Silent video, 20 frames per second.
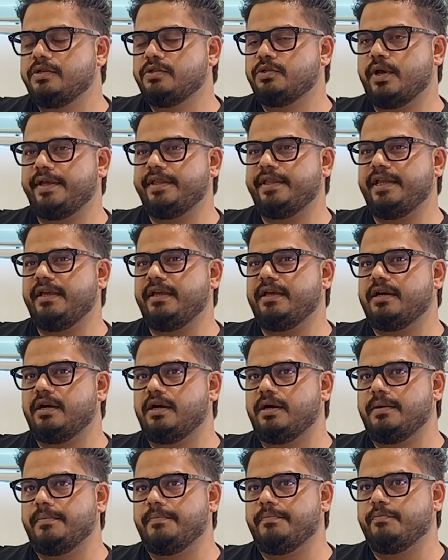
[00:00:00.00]
So I think
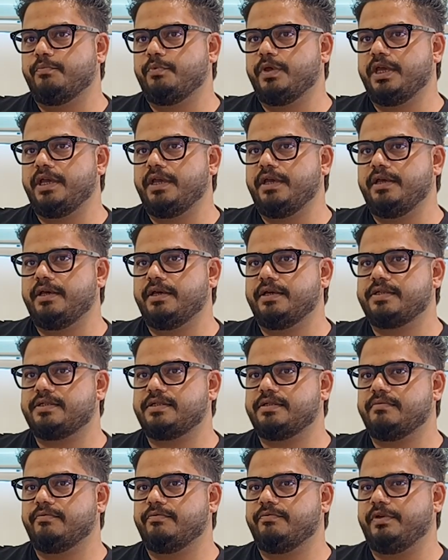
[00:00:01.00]

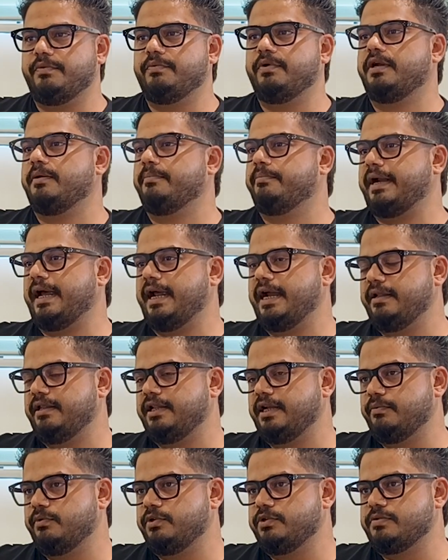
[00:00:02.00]
we were a brand
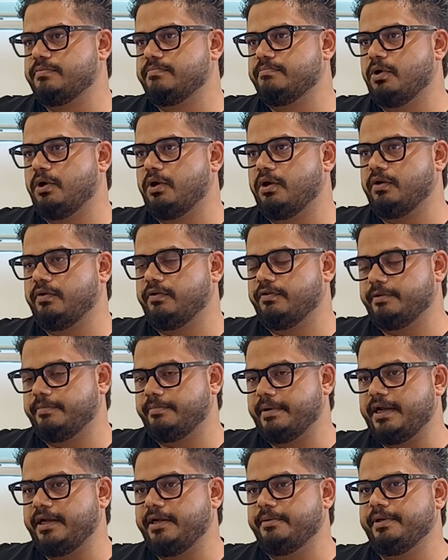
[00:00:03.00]
that was born out of the
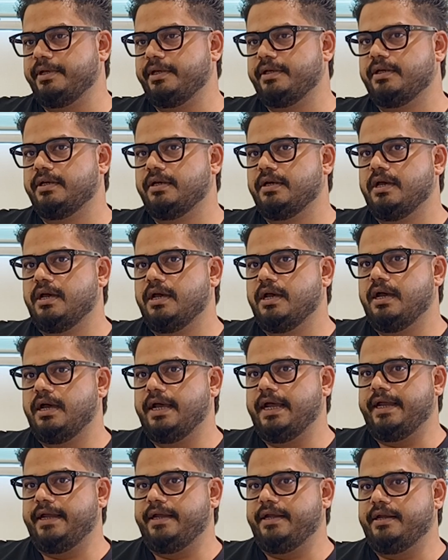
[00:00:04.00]
pandemic.
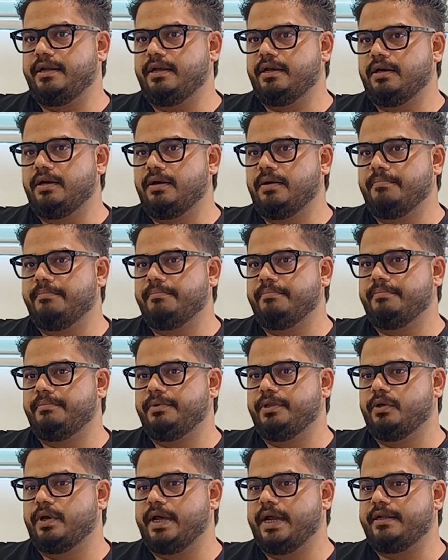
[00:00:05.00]
And
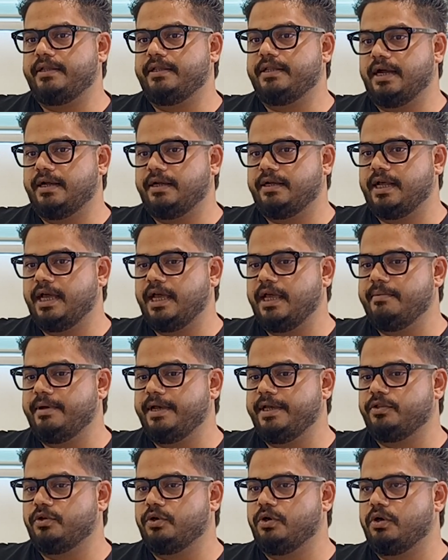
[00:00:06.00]
at that time,
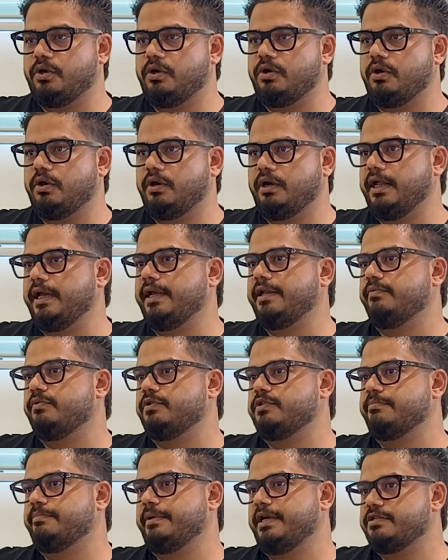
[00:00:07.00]
I thought online
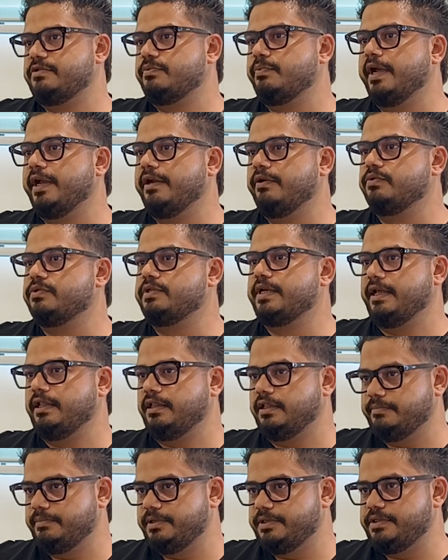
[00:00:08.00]
was the best way to
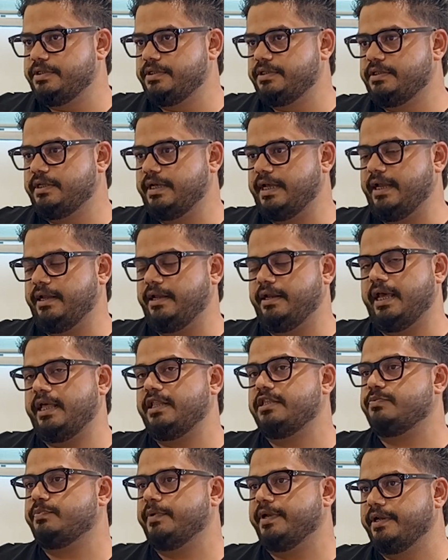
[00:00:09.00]
scale the business, and
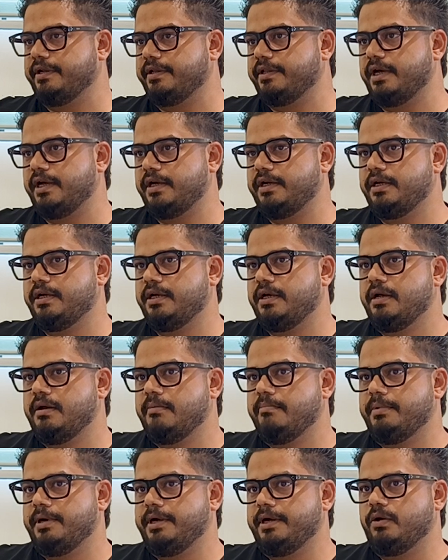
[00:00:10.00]
hence we did that.
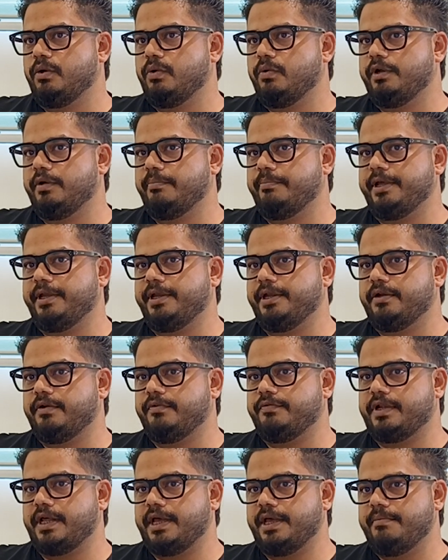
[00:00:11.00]
But over a period
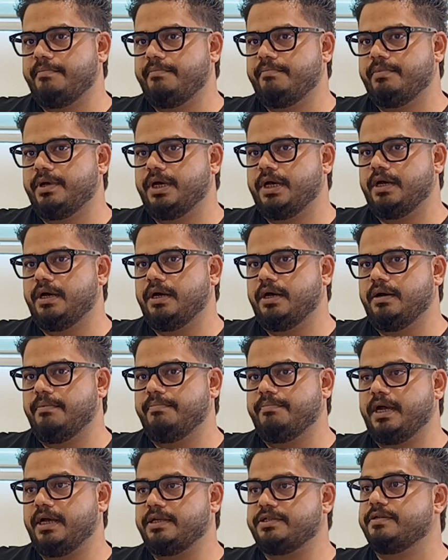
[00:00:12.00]
of time,
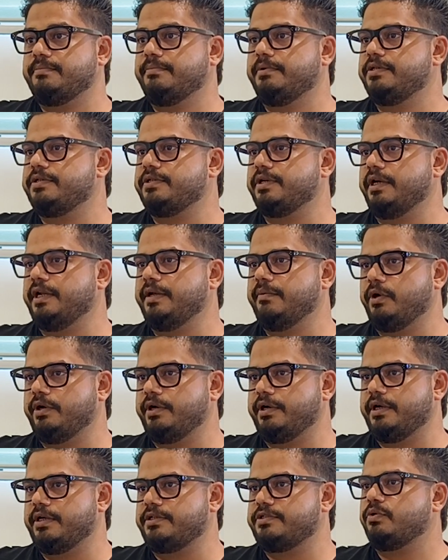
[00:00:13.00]
customers really
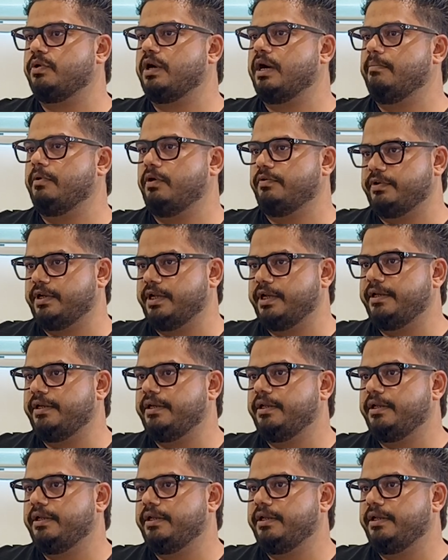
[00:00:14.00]
wanted us to come offline.